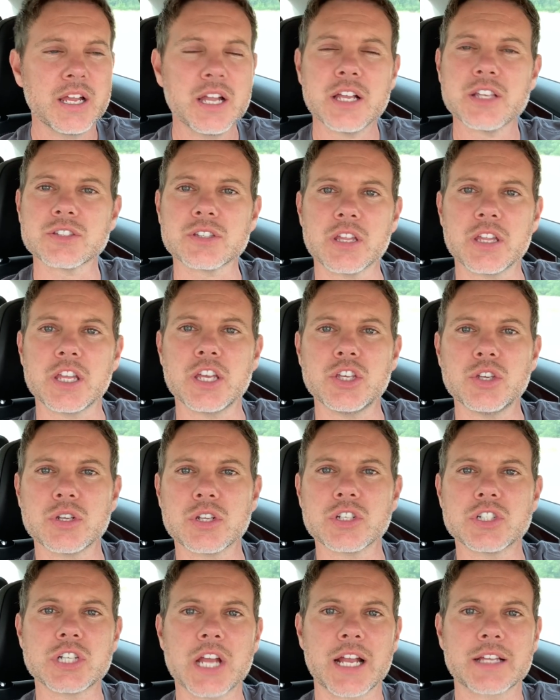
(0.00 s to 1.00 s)
so that you
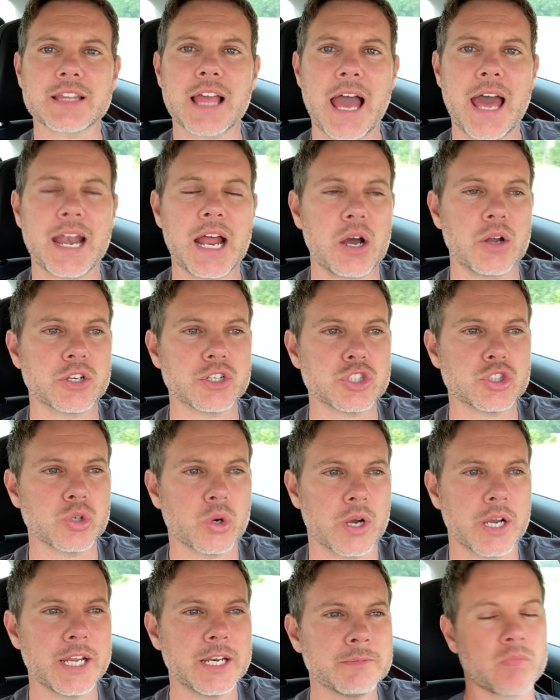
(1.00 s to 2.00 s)
can check that out and
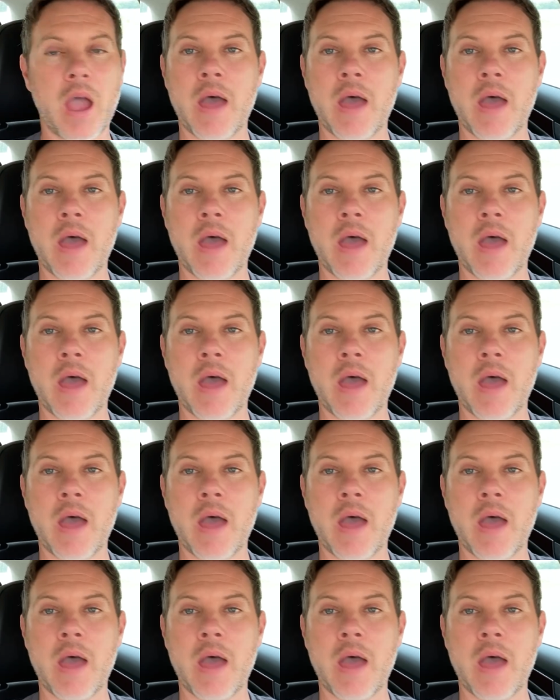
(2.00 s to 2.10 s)
join.